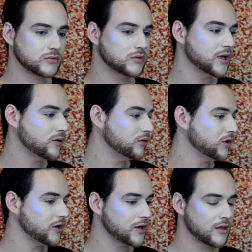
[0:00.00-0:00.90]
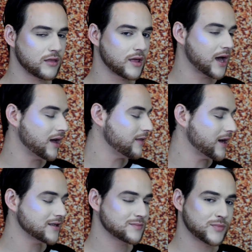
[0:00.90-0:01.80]
Now look at that,
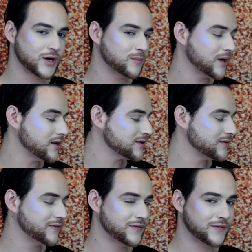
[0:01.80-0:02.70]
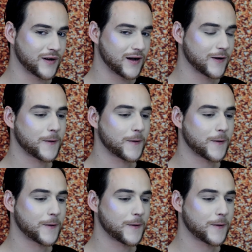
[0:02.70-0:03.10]
that is bomb as fuck.